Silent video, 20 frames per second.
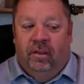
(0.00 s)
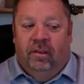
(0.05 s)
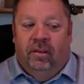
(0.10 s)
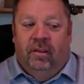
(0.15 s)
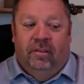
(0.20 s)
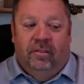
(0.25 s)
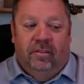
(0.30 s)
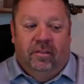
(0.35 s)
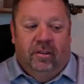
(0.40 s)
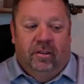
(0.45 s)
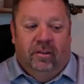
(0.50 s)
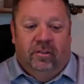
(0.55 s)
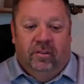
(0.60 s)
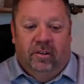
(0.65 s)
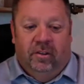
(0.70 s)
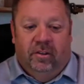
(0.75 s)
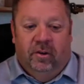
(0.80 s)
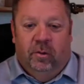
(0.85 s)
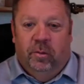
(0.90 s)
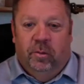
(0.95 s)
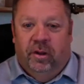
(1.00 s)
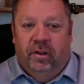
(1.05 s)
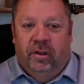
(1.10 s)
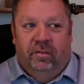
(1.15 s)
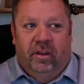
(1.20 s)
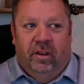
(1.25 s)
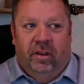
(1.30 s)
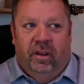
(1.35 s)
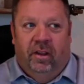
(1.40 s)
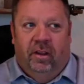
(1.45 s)
There's a little bit of
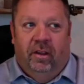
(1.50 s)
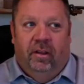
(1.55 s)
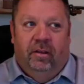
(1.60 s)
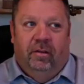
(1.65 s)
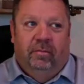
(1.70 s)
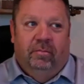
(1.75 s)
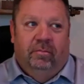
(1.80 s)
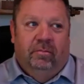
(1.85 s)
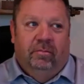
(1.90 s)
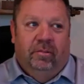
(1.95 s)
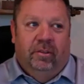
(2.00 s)
a